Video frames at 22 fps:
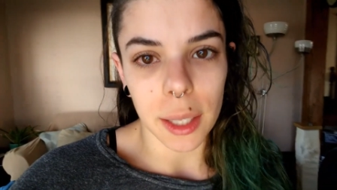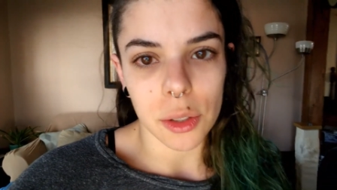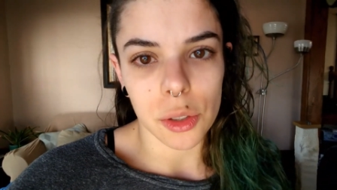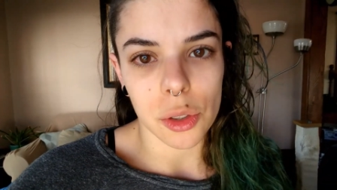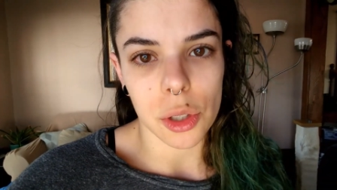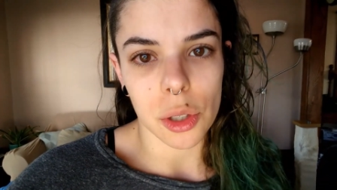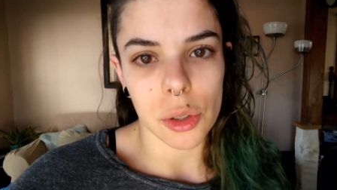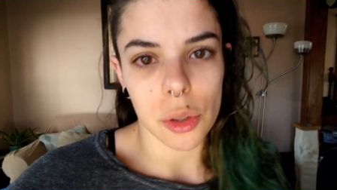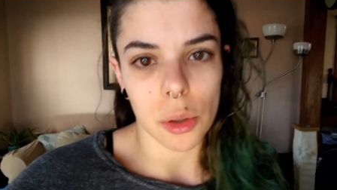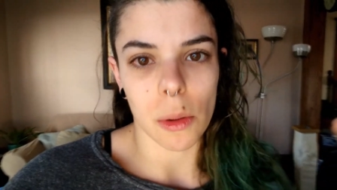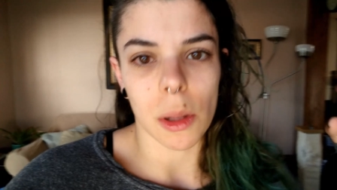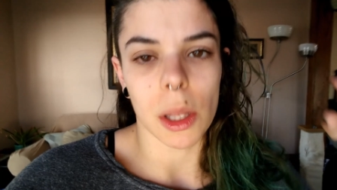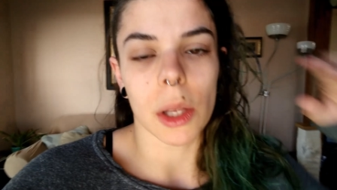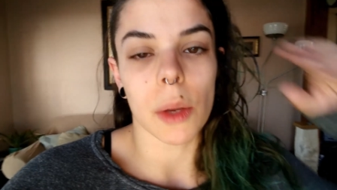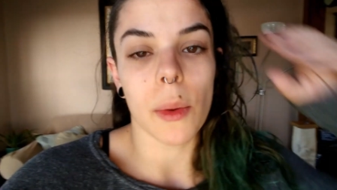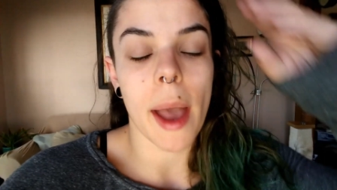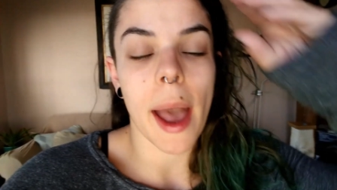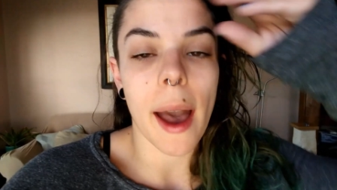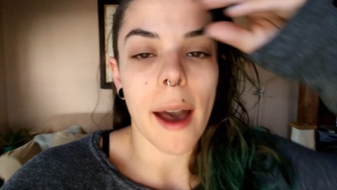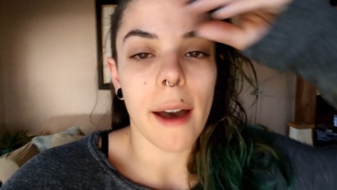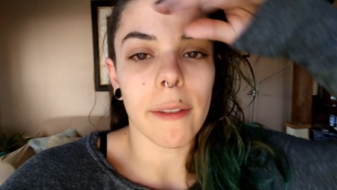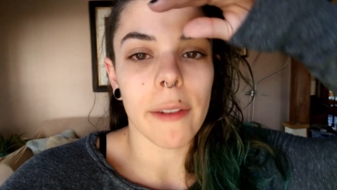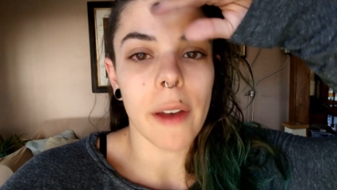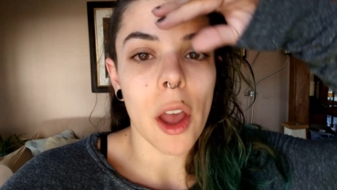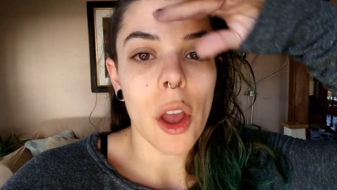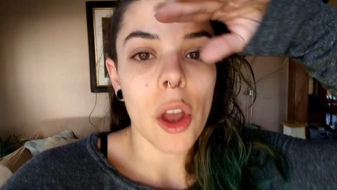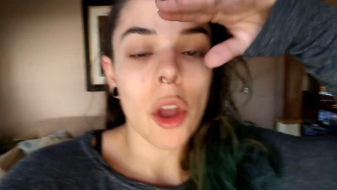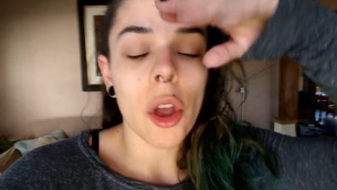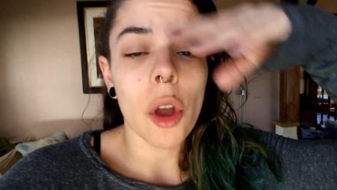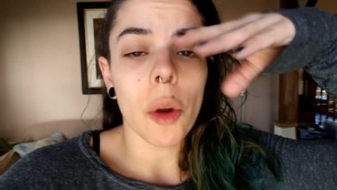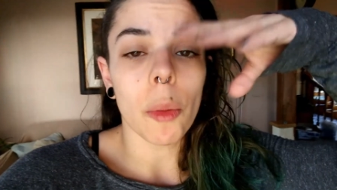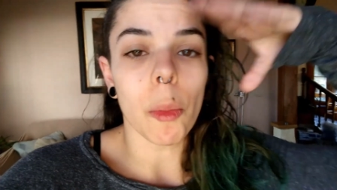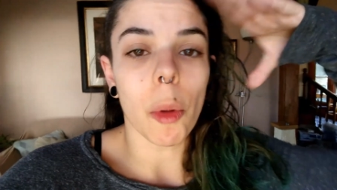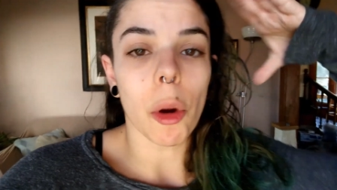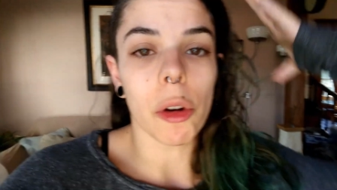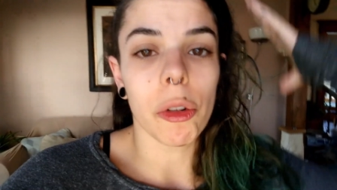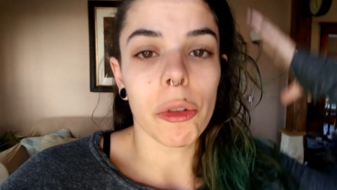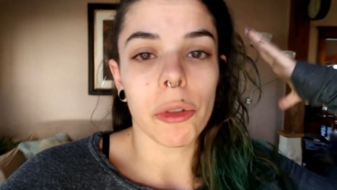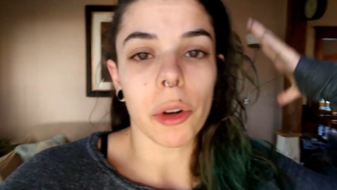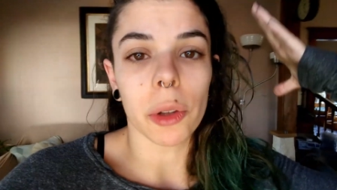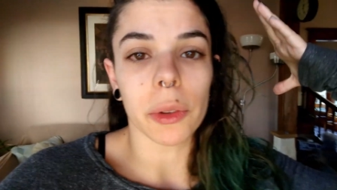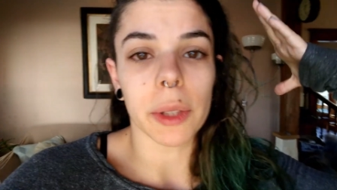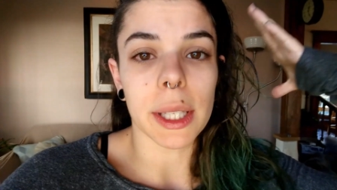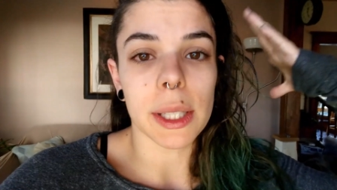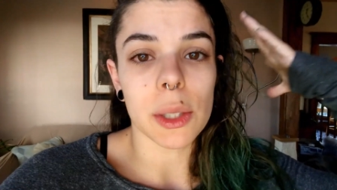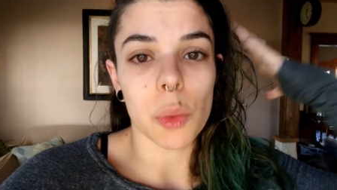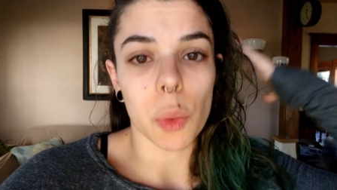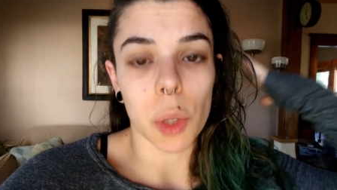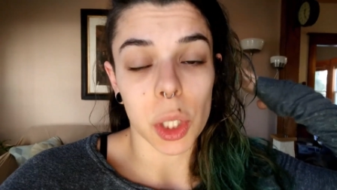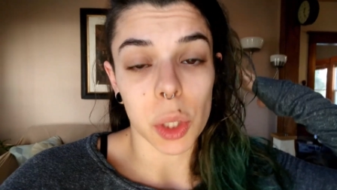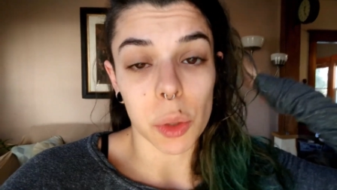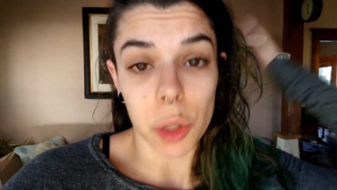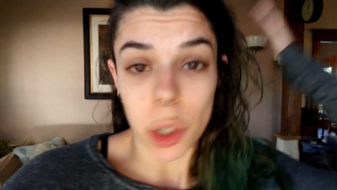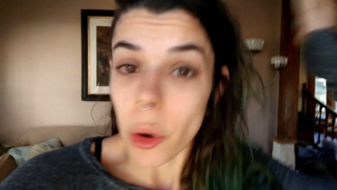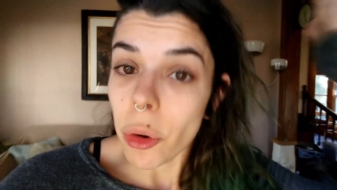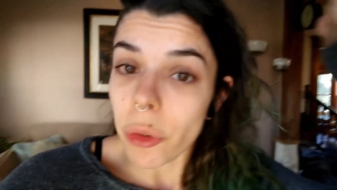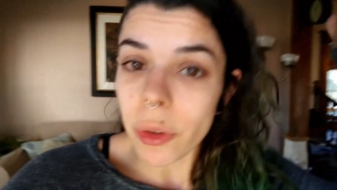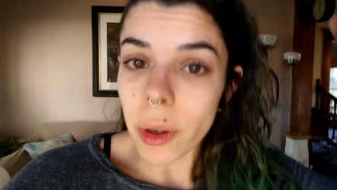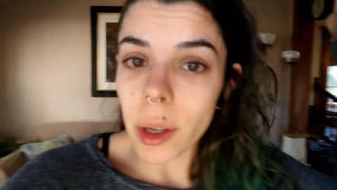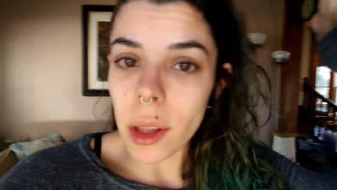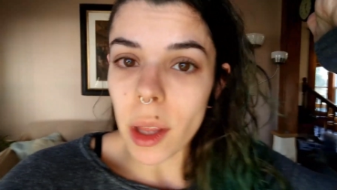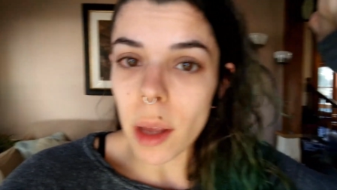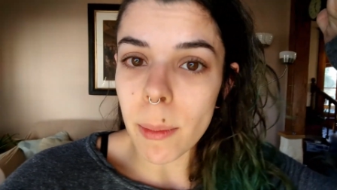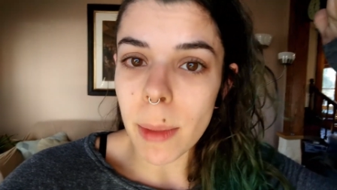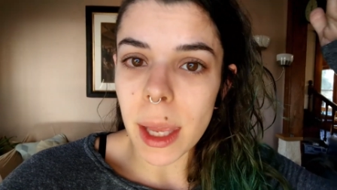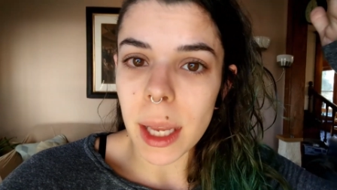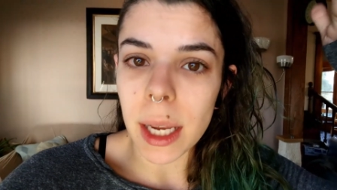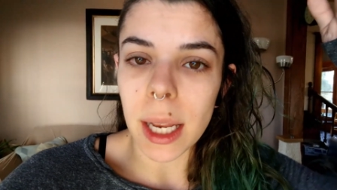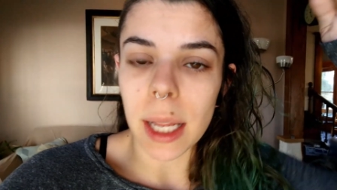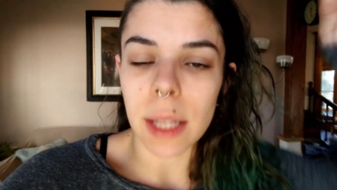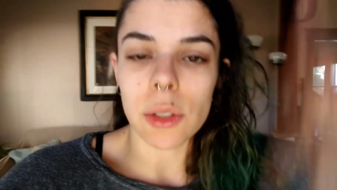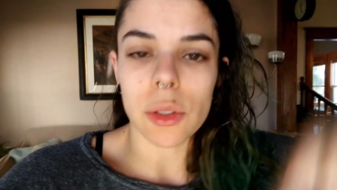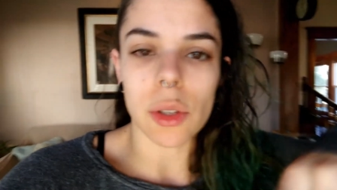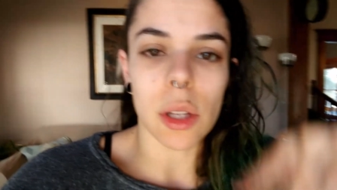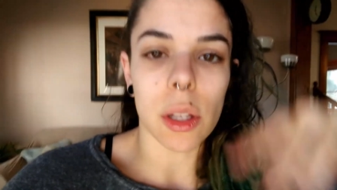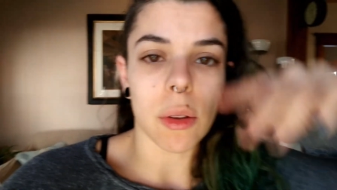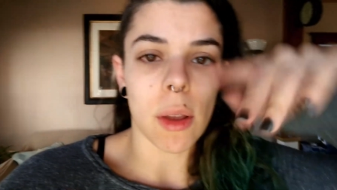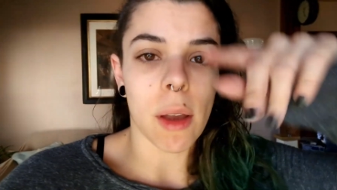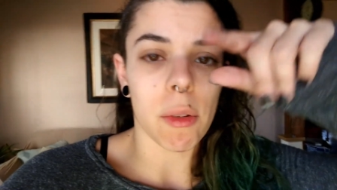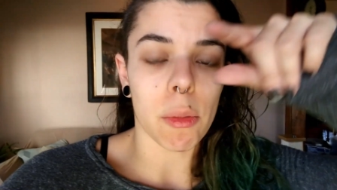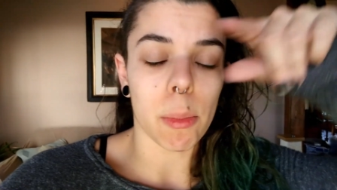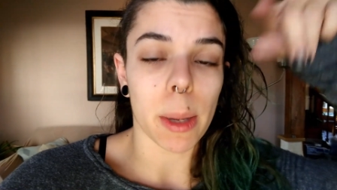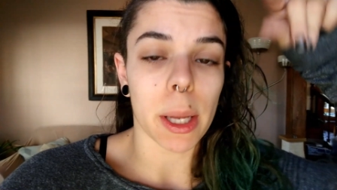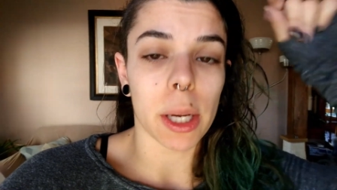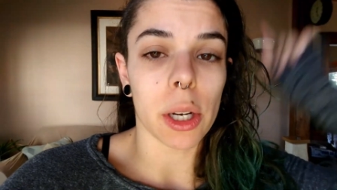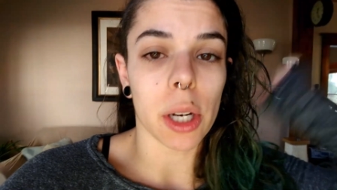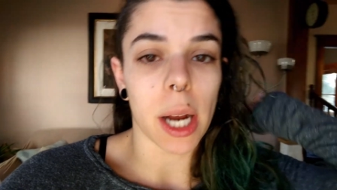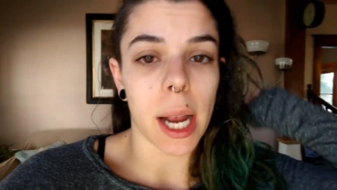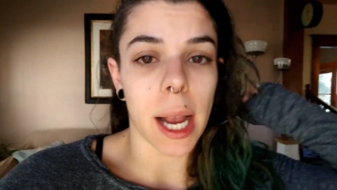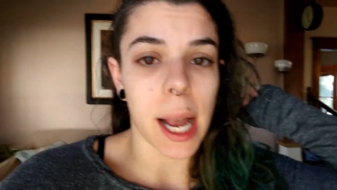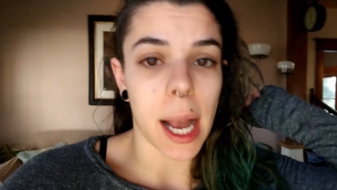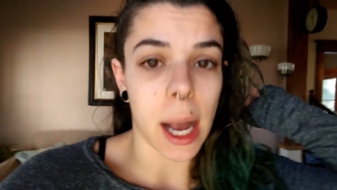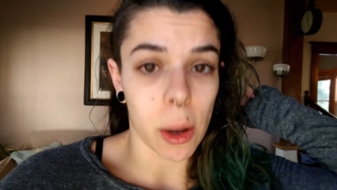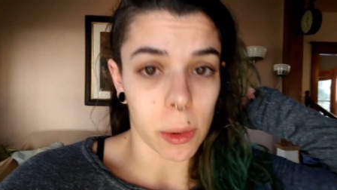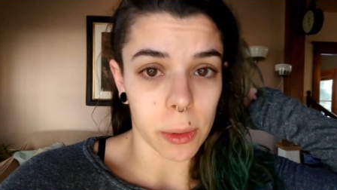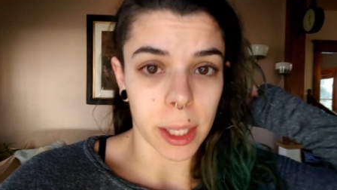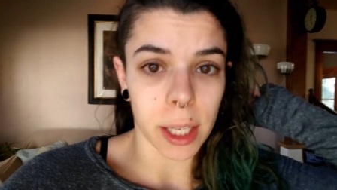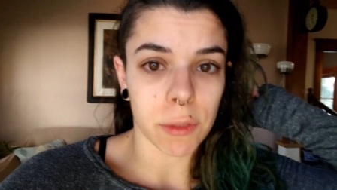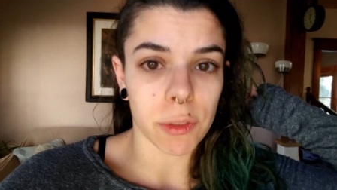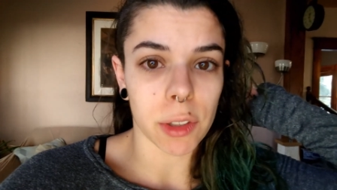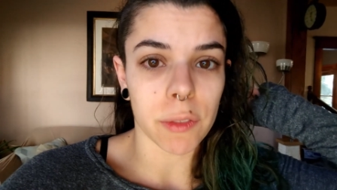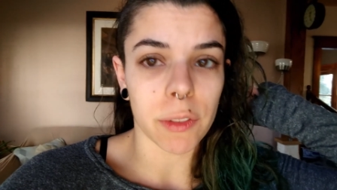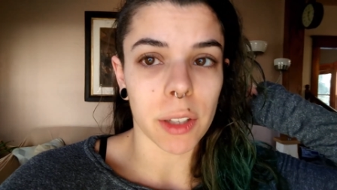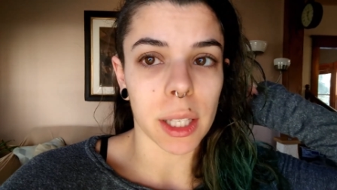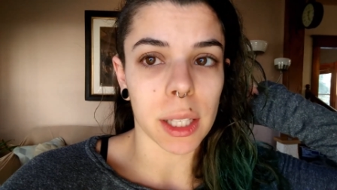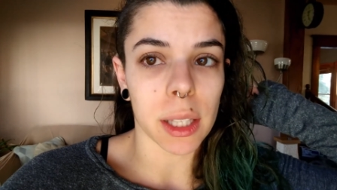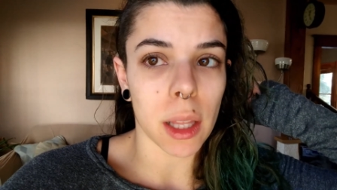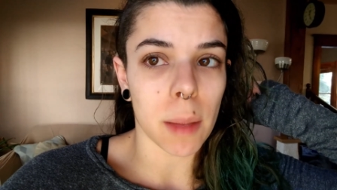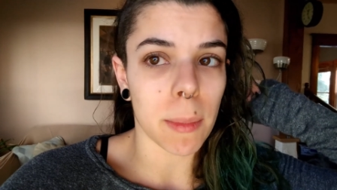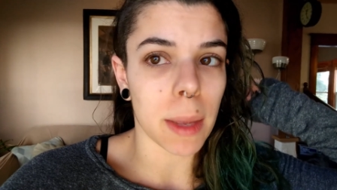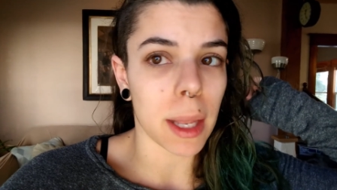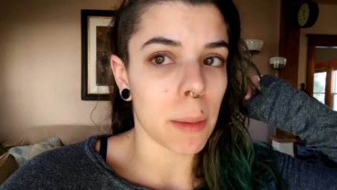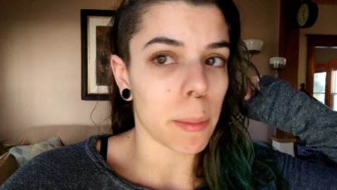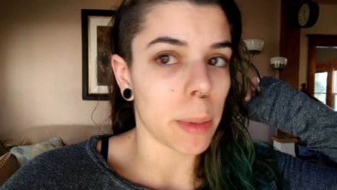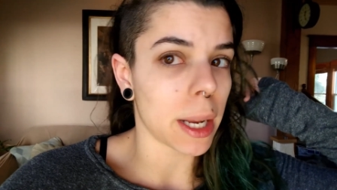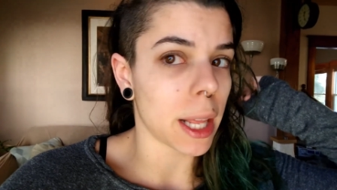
It's just so that you have more fullness when you don't fill them in, and so that you have a better outline for filling them in.